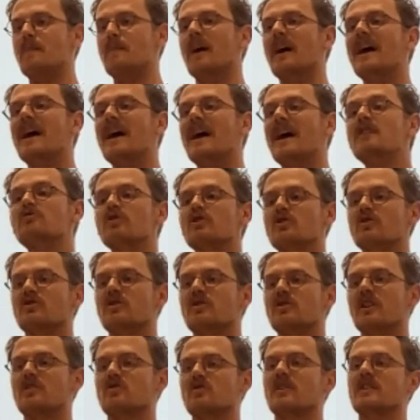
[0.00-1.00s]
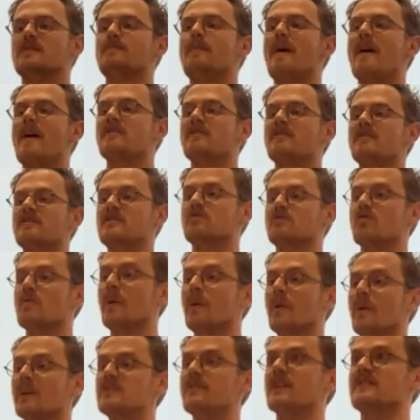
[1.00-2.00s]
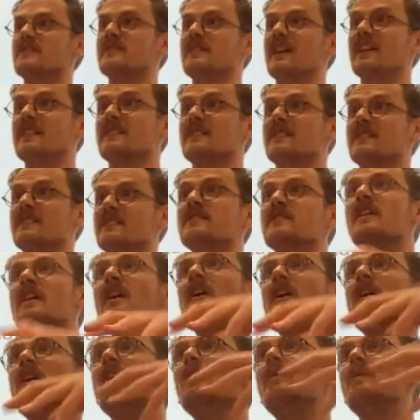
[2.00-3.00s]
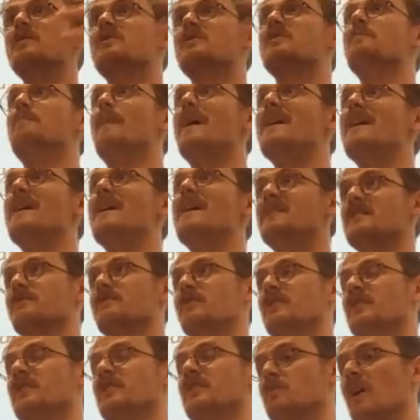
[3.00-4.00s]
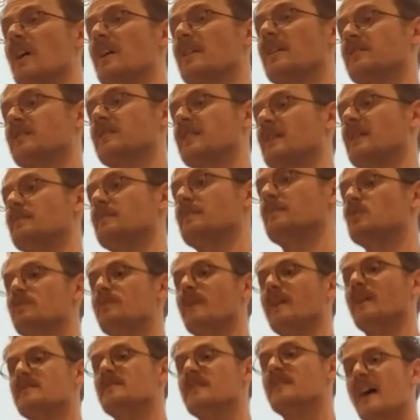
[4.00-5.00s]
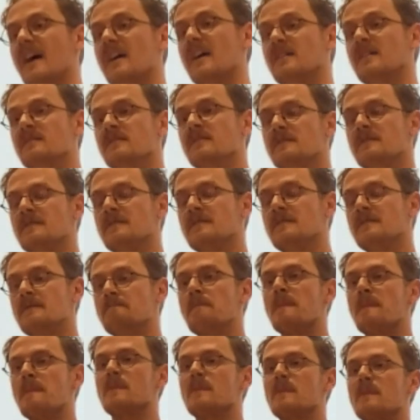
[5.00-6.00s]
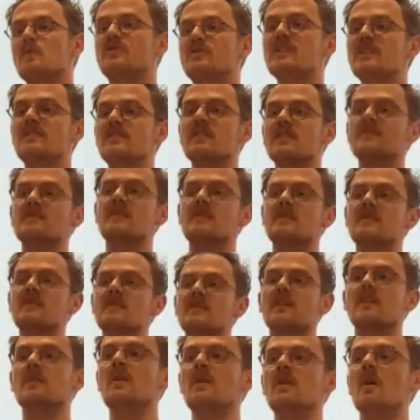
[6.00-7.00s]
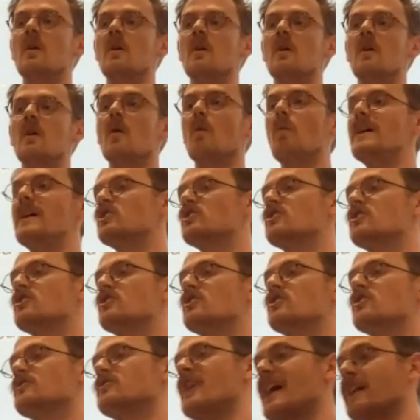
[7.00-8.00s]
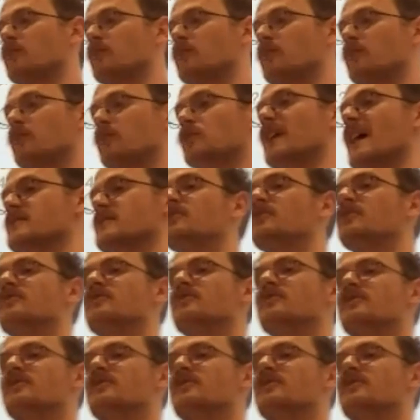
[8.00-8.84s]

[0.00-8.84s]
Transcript: paper, Introducing Transparency Through a Multiverse Analysis, which is the basis for this work that I'm talking about today, you see things like which cycle days are